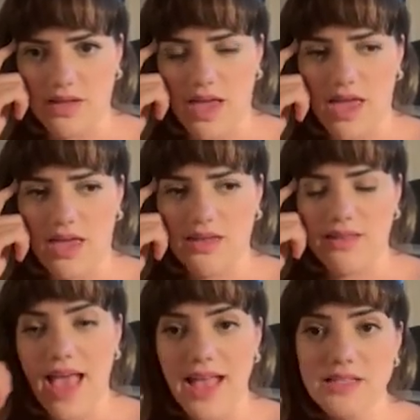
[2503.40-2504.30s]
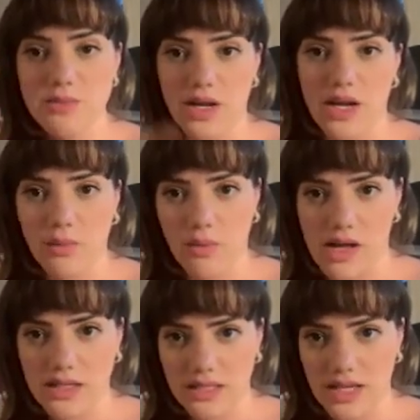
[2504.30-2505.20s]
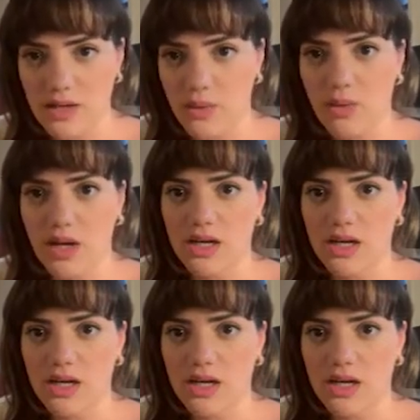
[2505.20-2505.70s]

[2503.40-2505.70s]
And that's what I wanted. I don't